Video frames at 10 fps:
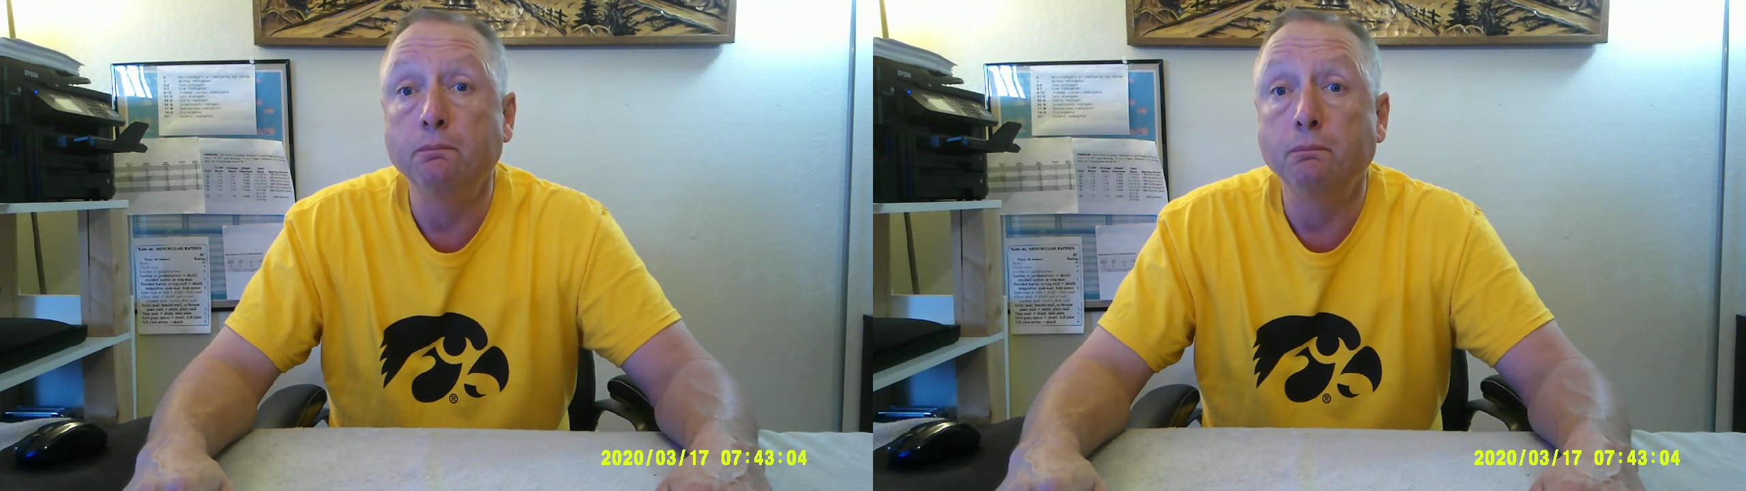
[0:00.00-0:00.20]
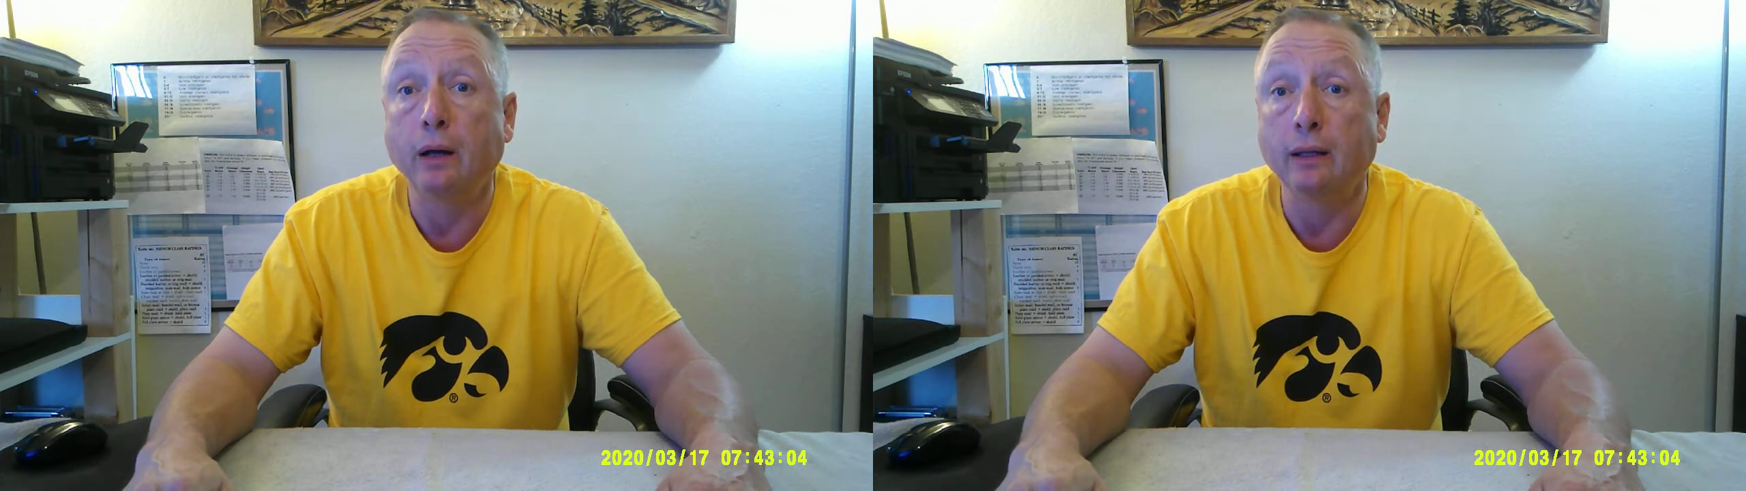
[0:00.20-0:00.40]

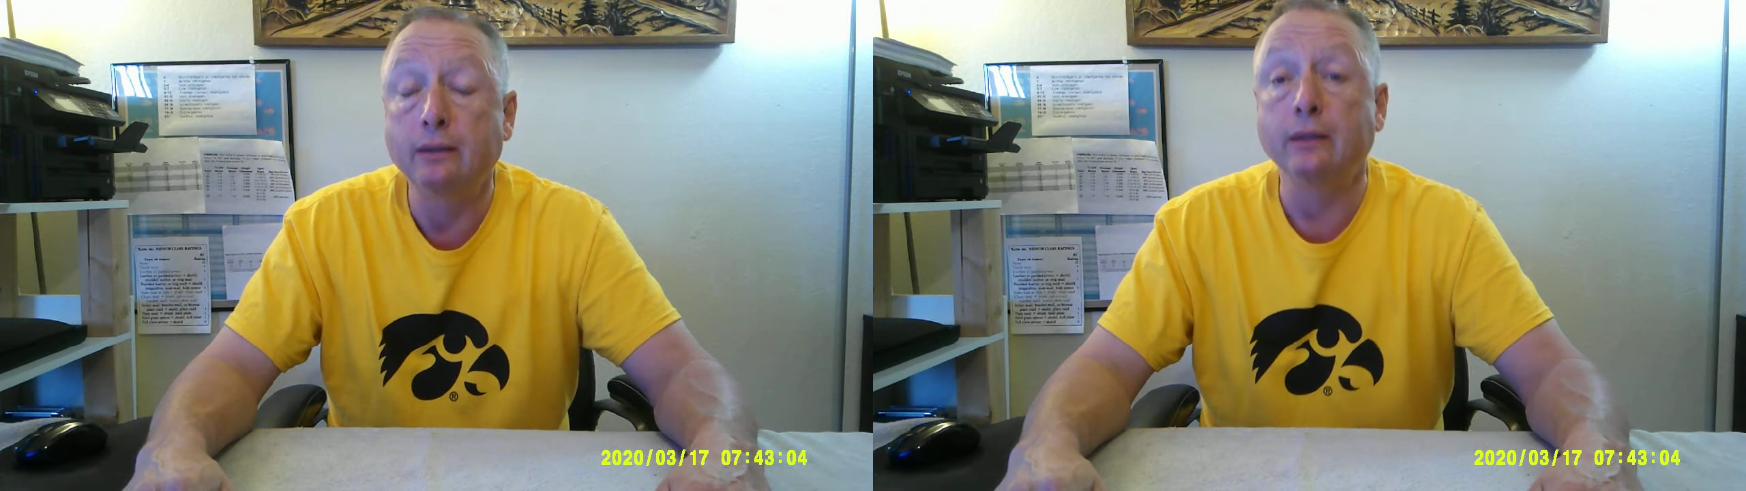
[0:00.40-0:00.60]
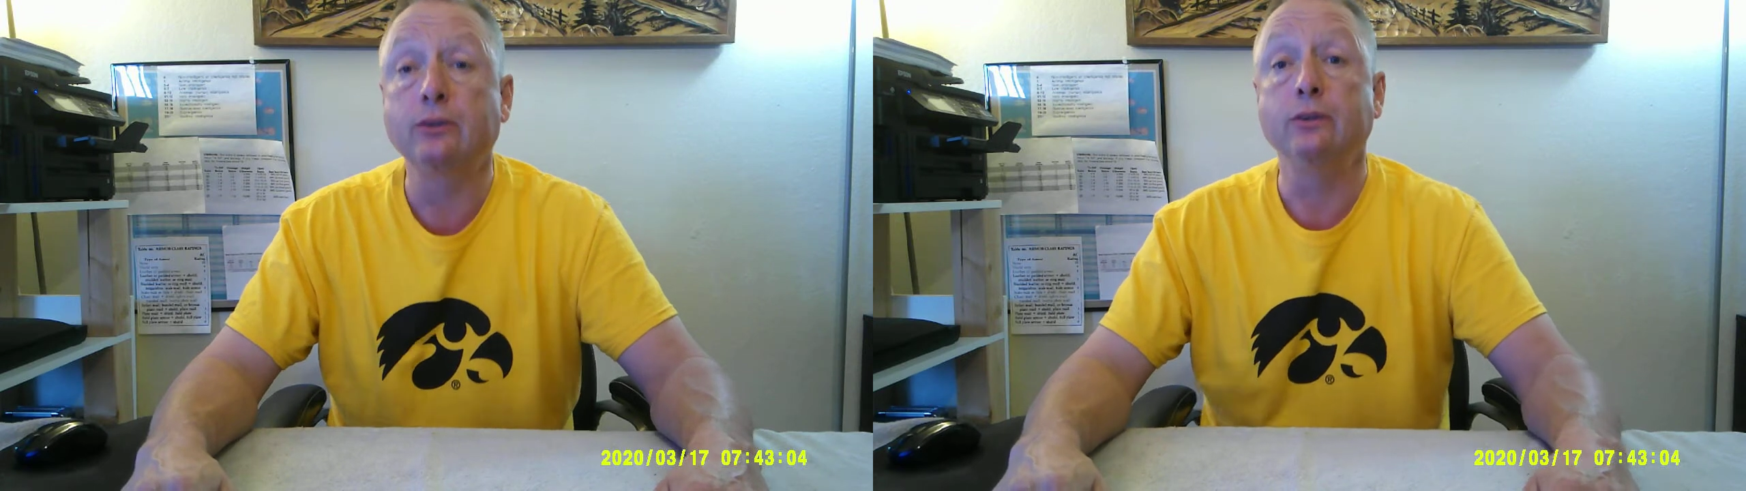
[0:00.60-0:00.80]

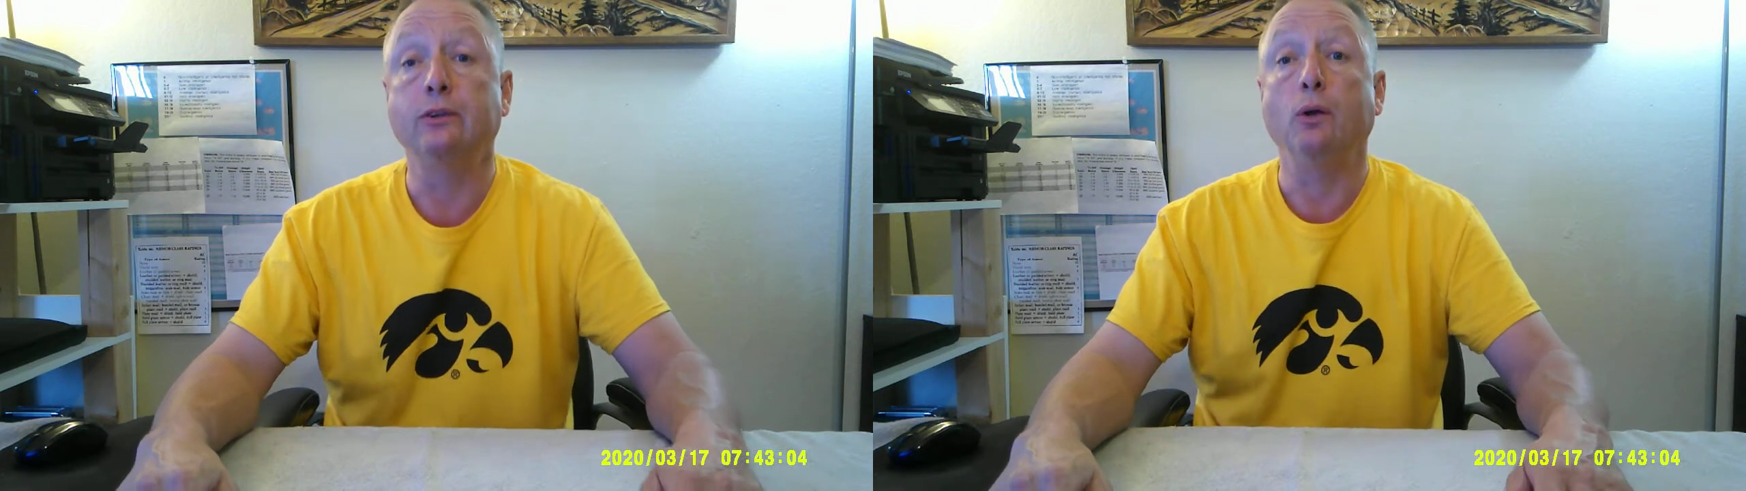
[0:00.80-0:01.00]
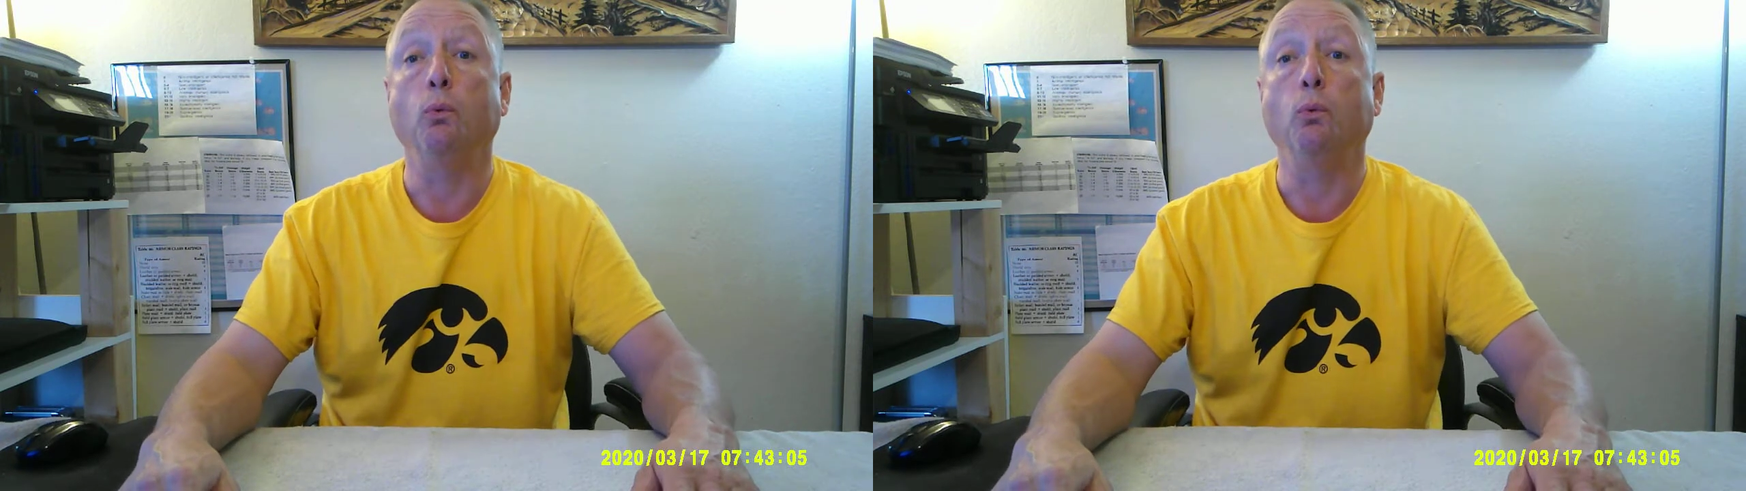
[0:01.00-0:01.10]
politicians that